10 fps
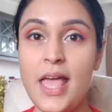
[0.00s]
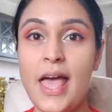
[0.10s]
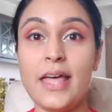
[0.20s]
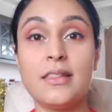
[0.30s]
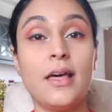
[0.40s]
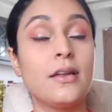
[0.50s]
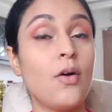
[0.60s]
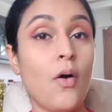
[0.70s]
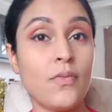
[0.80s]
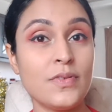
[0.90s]
and then
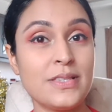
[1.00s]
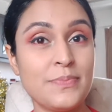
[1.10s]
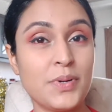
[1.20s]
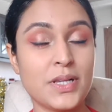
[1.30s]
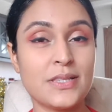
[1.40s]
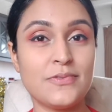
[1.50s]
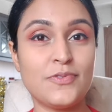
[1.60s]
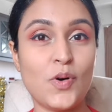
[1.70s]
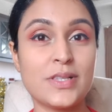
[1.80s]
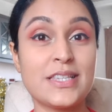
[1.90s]
obviously putting some
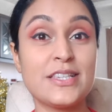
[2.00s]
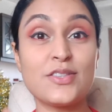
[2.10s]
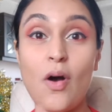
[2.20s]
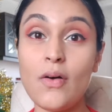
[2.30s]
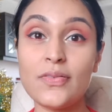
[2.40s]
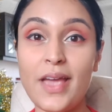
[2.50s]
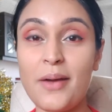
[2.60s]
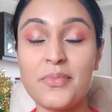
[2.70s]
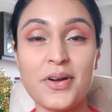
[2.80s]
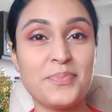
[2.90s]
falsies off
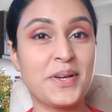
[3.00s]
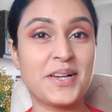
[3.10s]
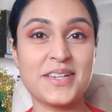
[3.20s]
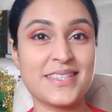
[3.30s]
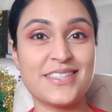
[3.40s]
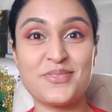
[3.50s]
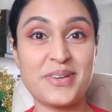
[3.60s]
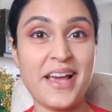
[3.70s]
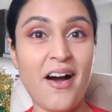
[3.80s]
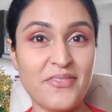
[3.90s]
camera because it's
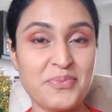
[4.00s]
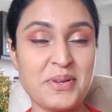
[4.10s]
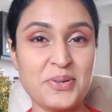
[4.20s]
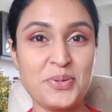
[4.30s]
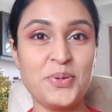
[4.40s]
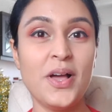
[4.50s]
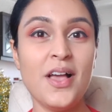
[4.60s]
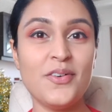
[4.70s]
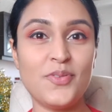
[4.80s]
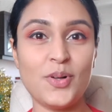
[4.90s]
really hard for me to do
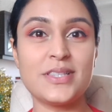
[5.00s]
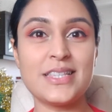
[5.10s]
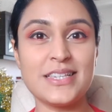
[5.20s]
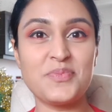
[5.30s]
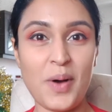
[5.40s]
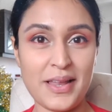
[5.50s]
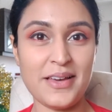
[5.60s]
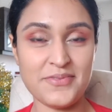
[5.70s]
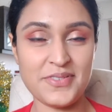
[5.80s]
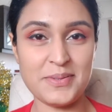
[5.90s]
falsies while
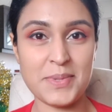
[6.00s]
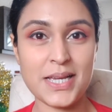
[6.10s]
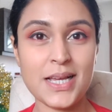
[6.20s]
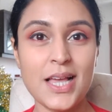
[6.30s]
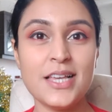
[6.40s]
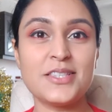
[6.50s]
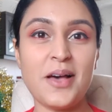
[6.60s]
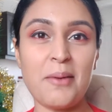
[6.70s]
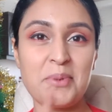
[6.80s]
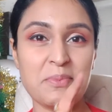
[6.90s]
I'm filming. So
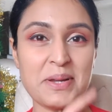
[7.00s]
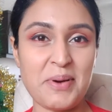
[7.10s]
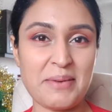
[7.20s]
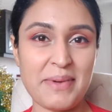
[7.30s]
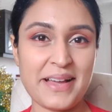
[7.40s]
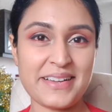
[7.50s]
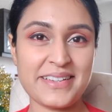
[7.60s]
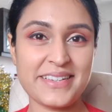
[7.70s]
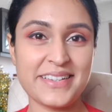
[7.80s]
I'm going to be right back.